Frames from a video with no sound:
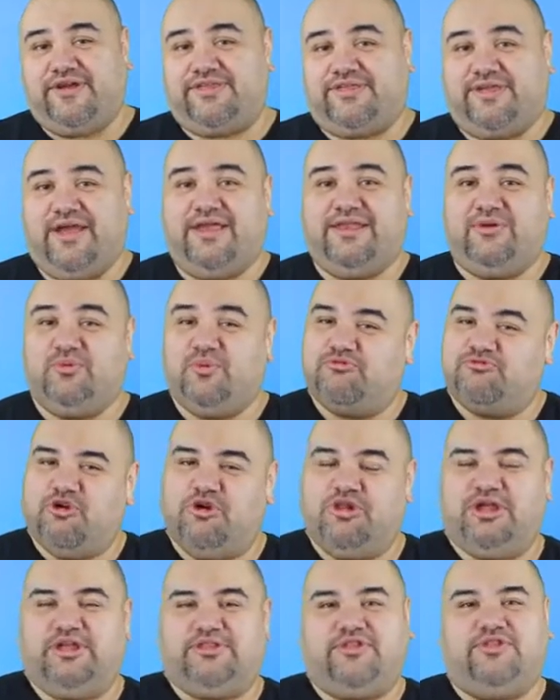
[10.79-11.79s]
exciting. We're
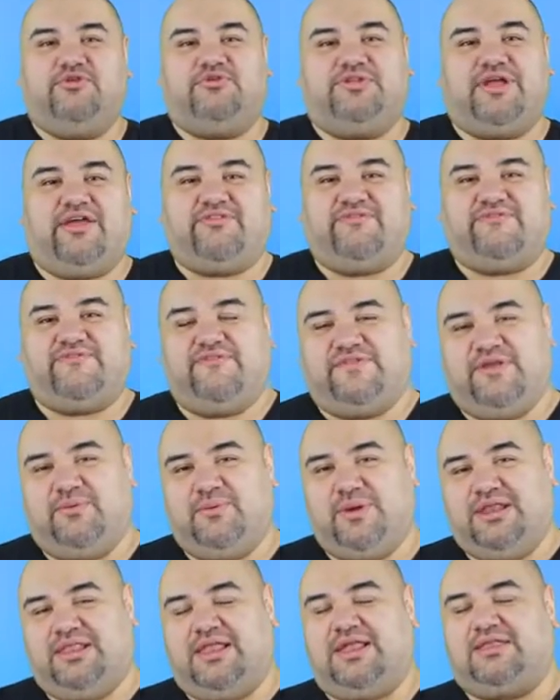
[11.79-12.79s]
rolling into 2015. We
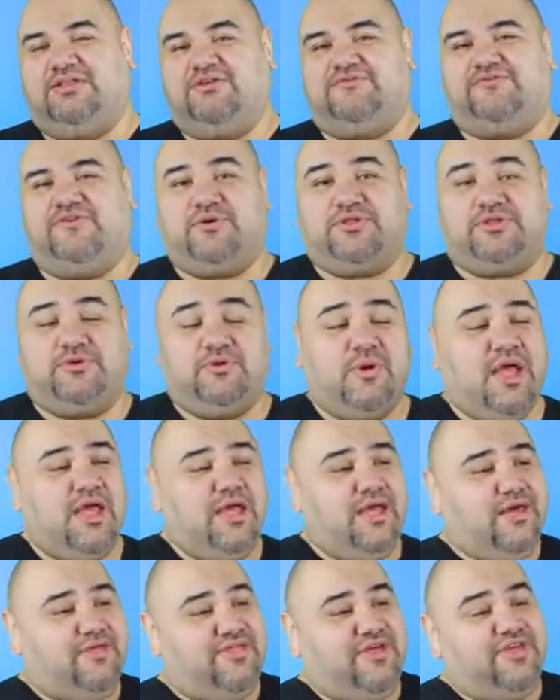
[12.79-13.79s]
got a lot to look forward to.
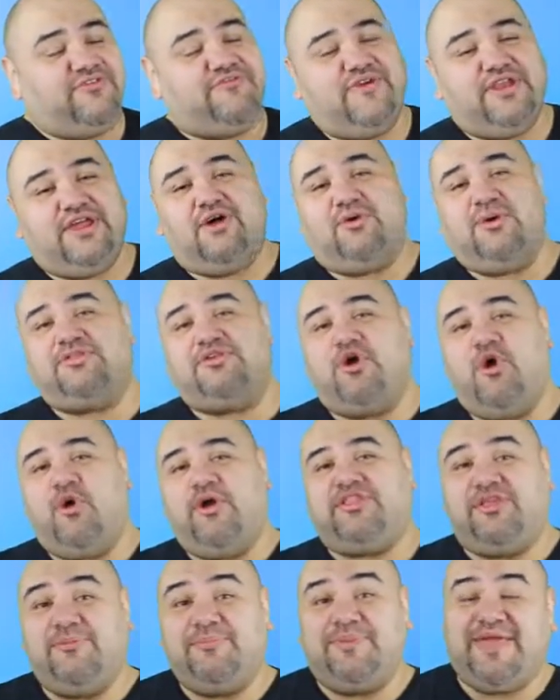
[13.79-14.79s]
This video is
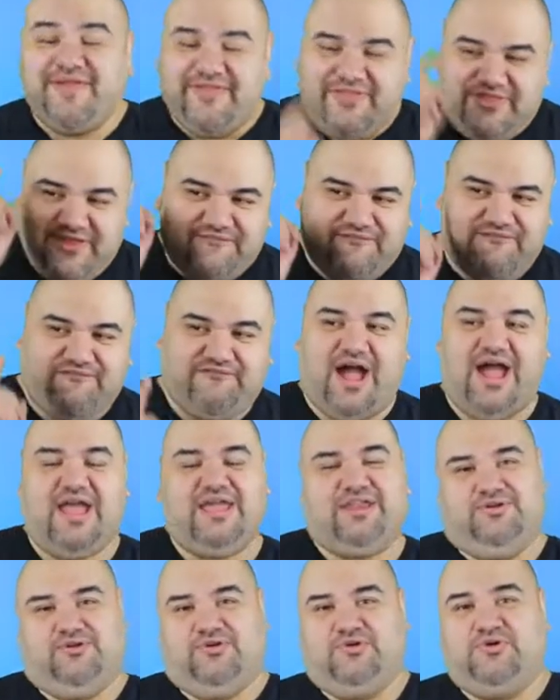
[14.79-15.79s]
going to be the
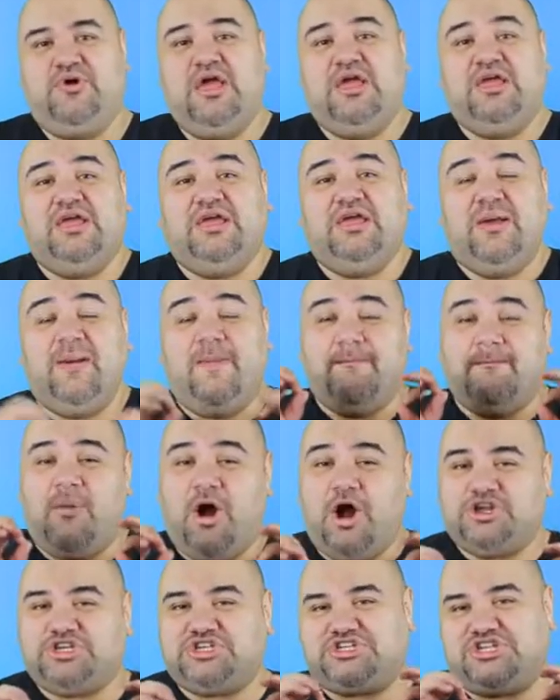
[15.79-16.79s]
final
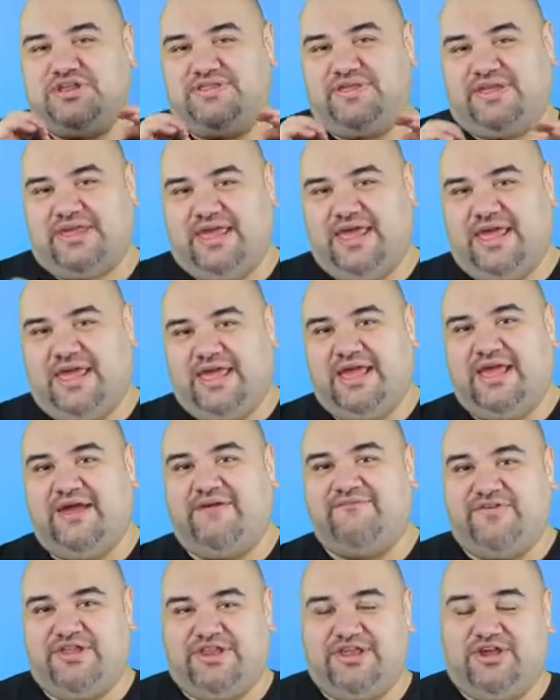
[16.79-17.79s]
March to the King
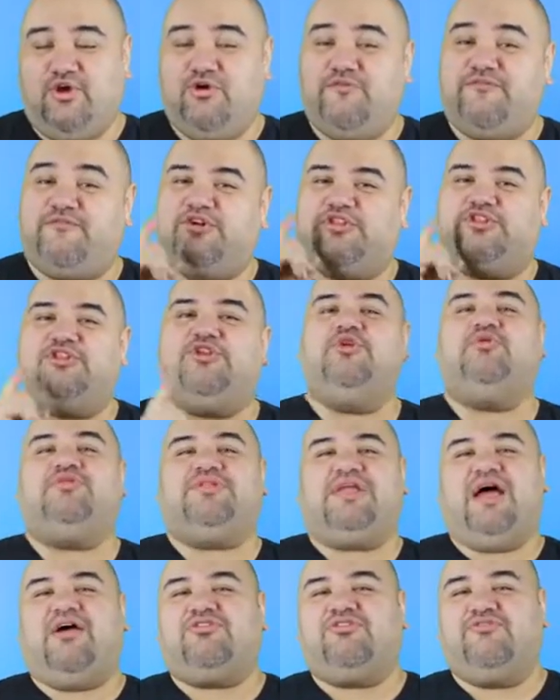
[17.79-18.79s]
video for
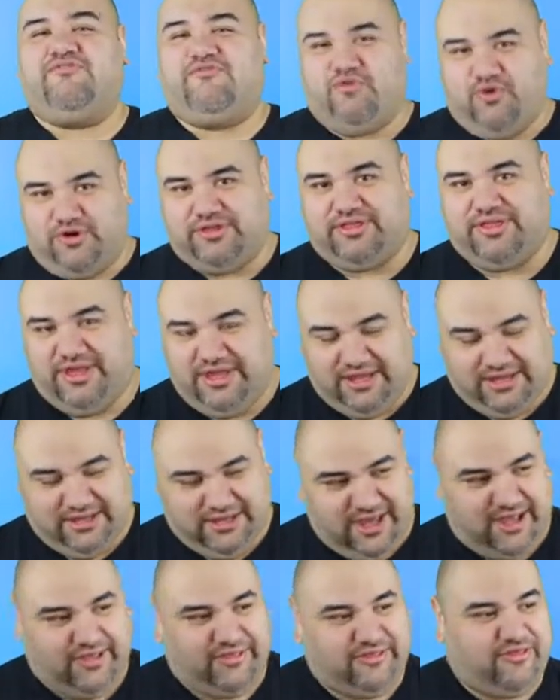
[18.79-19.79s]
2014.
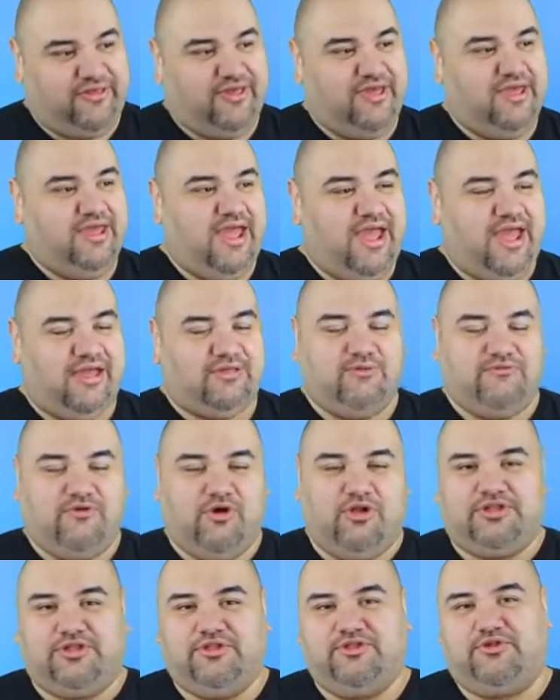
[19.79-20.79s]
Yes. As we
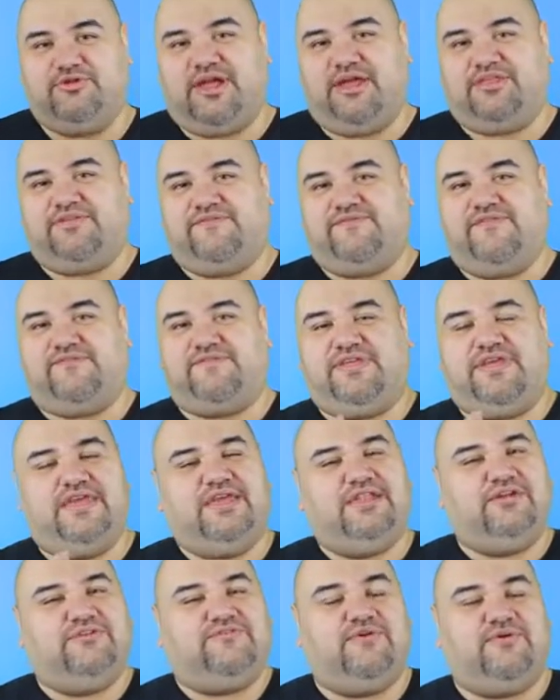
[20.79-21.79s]
roll into
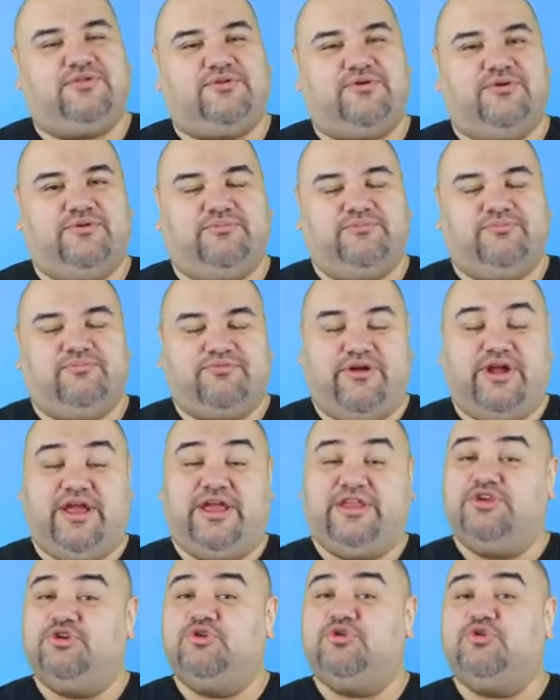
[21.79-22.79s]
2015, look forward to a
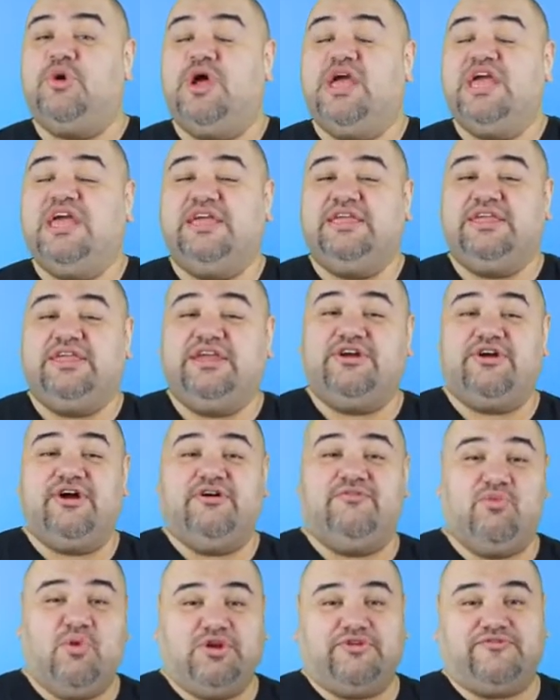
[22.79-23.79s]
brand new year
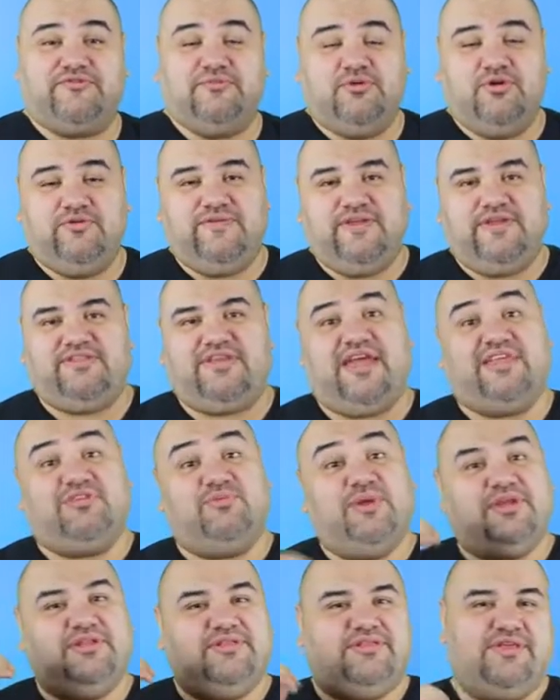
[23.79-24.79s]
of wonderful movies as
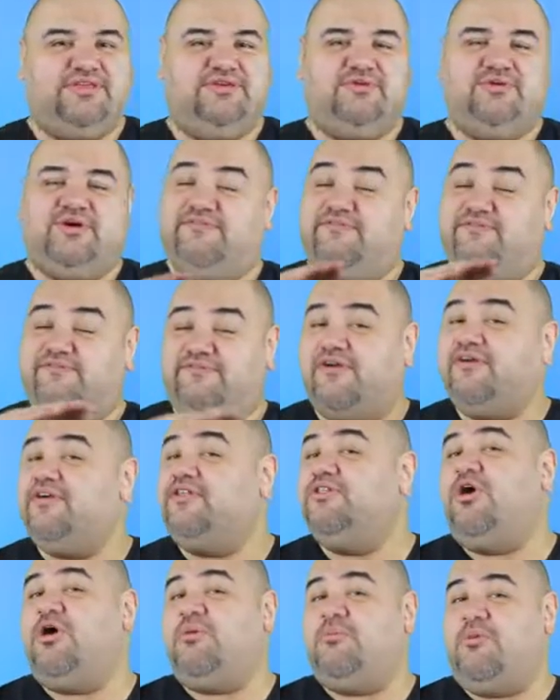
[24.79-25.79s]
we continue a very
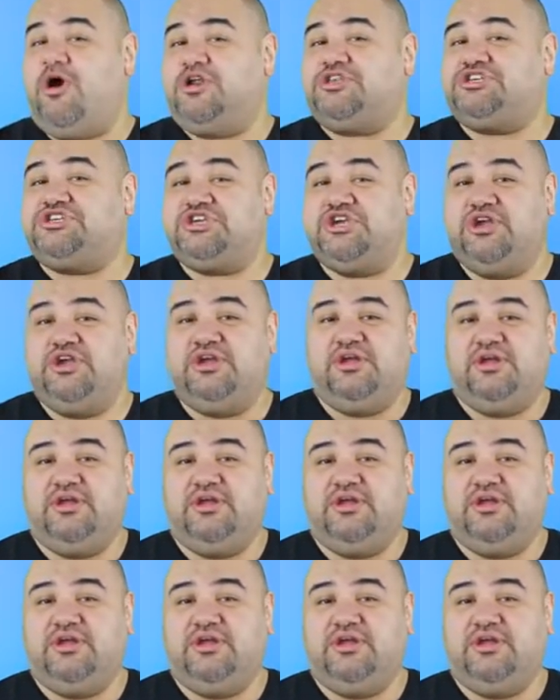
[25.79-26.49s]
long march